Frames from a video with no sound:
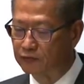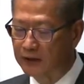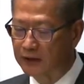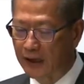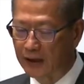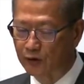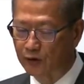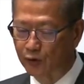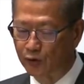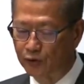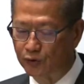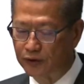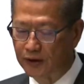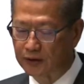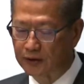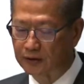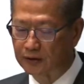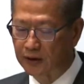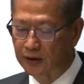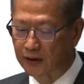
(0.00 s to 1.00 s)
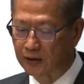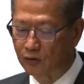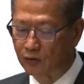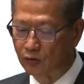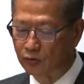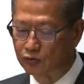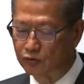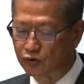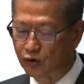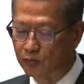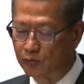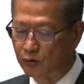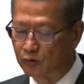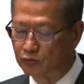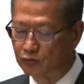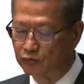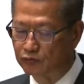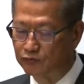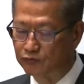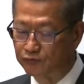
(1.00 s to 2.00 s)
We have introduced an amendment
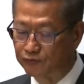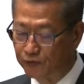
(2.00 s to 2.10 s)
bill